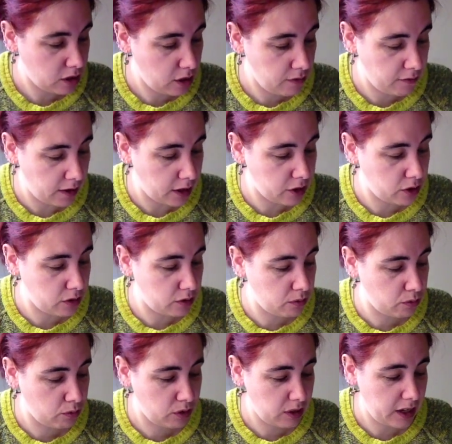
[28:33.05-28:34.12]
no
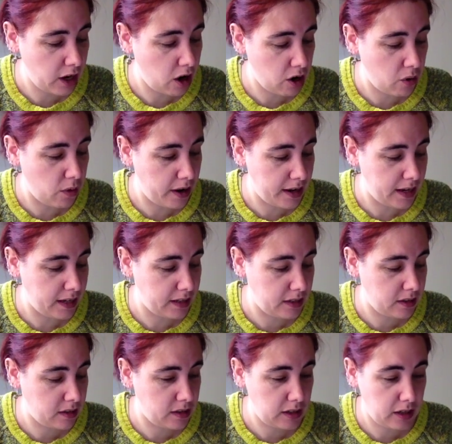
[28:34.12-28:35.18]
fractionals. They are quite easy
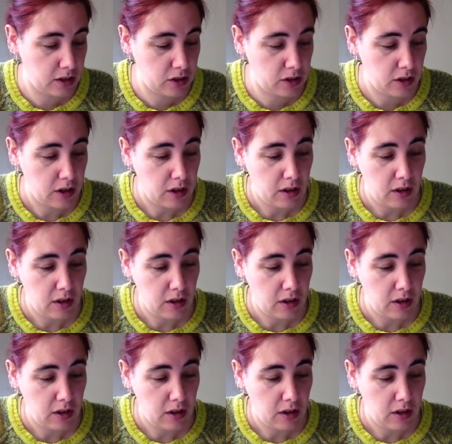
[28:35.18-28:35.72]
to stitch.